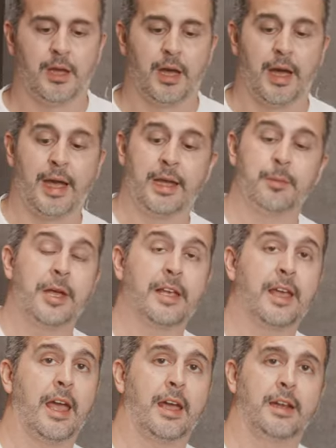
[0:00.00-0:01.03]
I am a
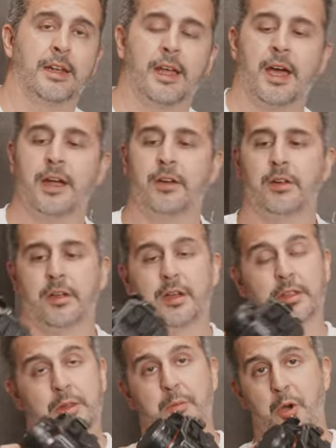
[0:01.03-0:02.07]
Canon guy
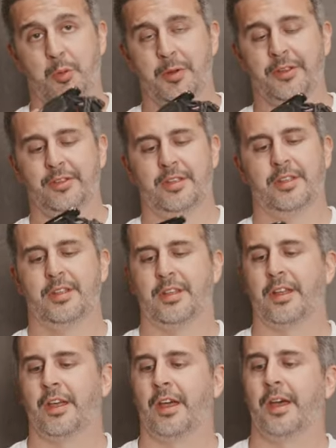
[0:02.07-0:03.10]
at the moment.
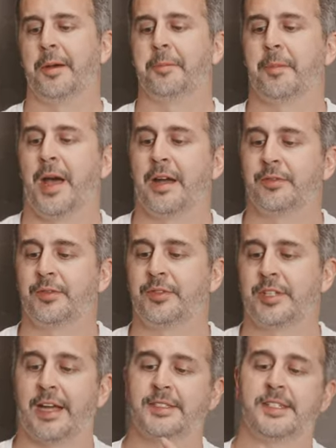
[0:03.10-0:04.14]

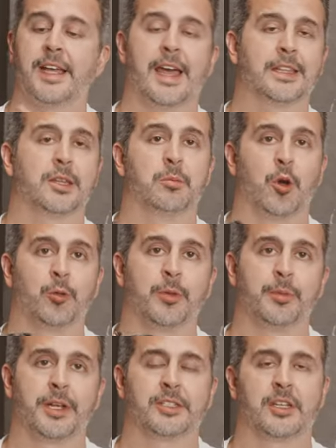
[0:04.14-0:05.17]
I say at the moment
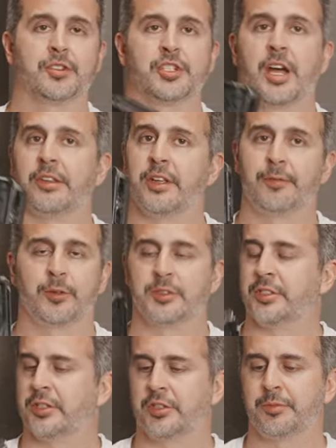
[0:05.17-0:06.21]
because I've shot different
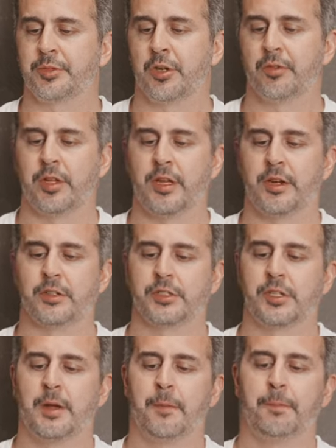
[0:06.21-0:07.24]
systems over the
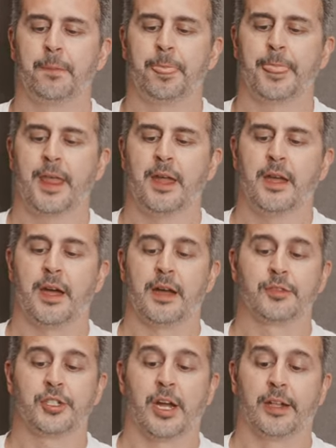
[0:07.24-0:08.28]
years.
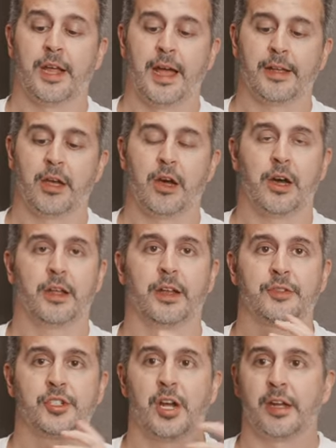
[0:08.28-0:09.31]
I've shot Nikon,
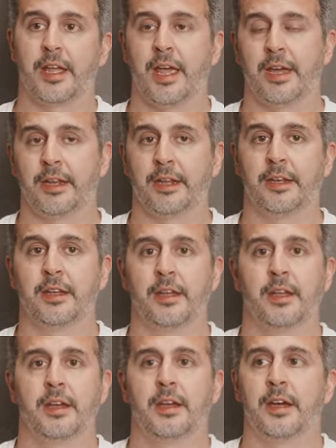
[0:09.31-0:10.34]
I've shot Canon,
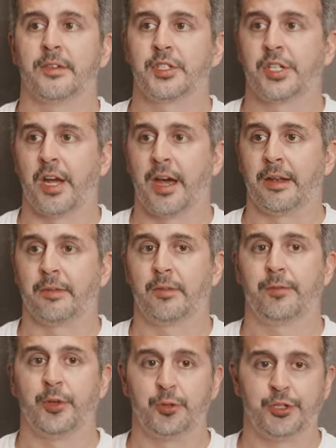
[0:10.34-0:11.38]
I've shot
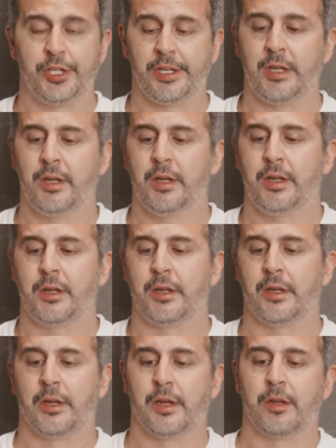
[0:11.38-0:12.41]
Fuji,
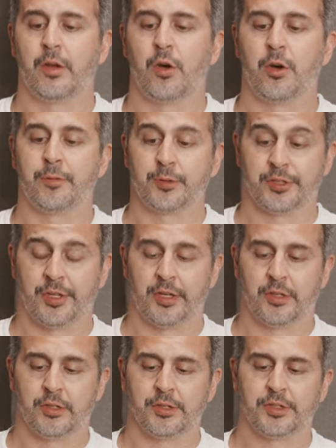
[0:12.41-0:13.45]
all for
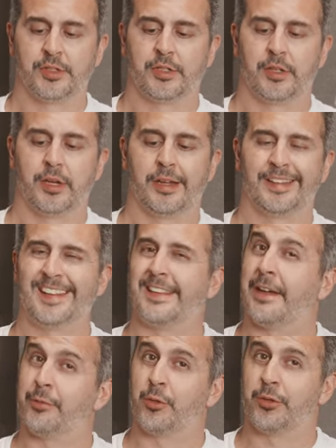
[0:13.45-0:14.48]
stills.
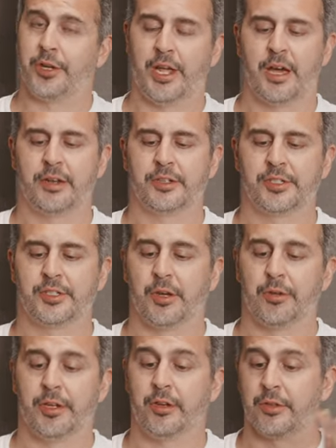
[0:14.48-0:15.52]
Never really got into
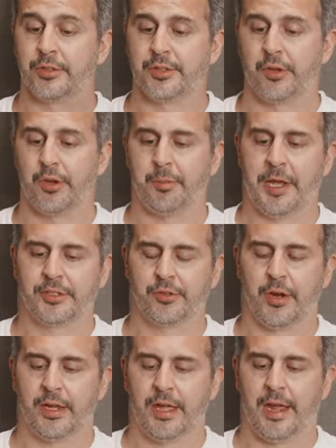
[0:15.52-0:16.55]
Sony, although Sony makes
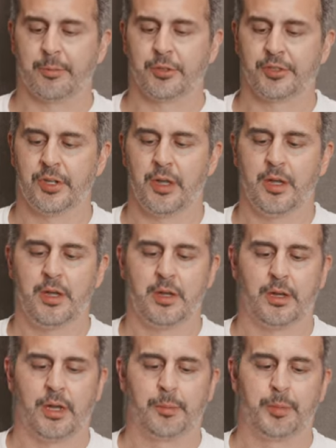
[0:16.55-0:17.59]
great cameras.
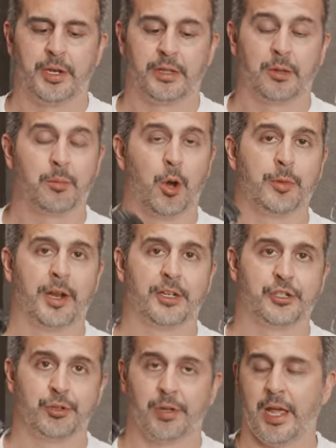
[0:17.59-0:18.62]
But at the moment I
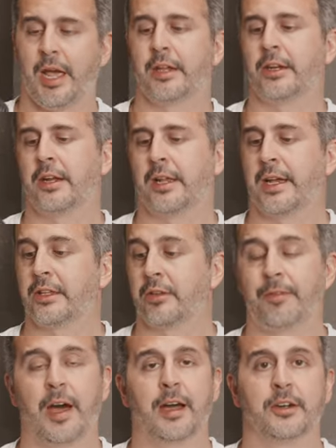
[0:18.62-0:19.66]
shoot Canon. I like the
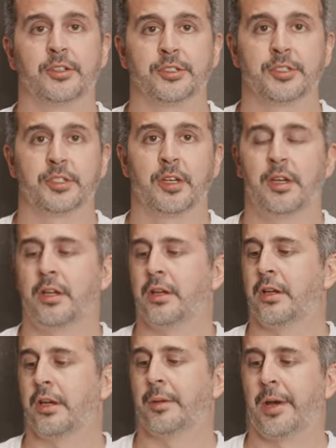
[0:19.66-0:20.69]
files.
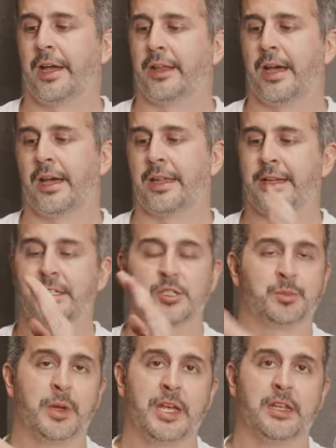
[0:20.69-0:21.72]
I like the
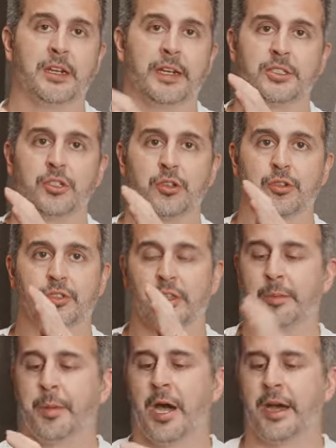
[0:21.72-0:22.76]
speed and easy use of
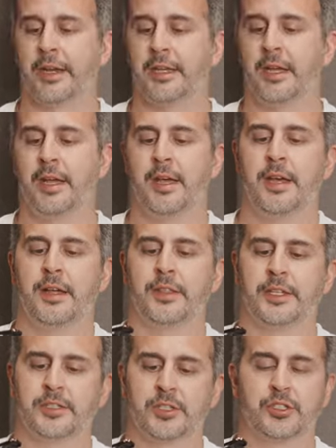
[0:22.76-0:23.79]
the body.
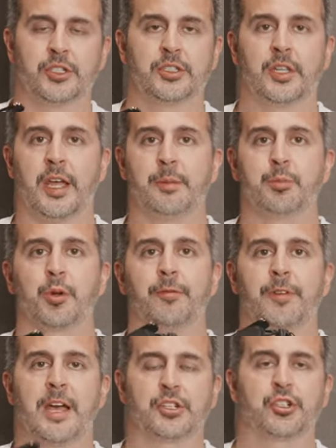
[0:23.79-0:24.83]
This is just a
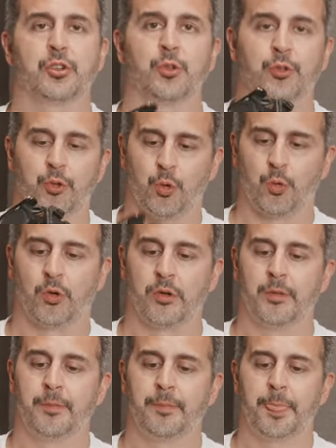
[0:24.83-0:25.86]
professional
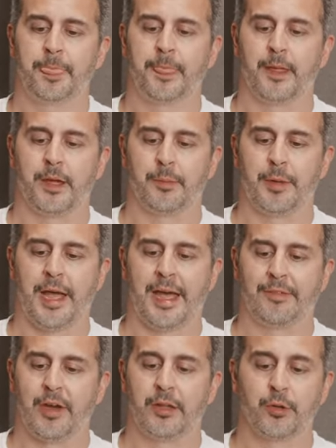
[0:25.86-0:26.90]
tool. I
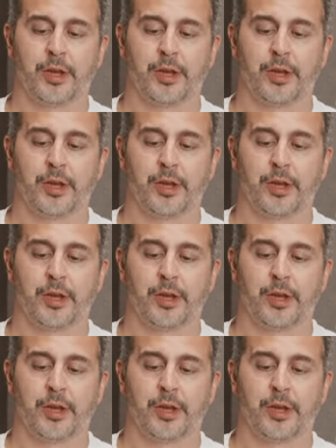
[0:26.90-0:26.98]
have other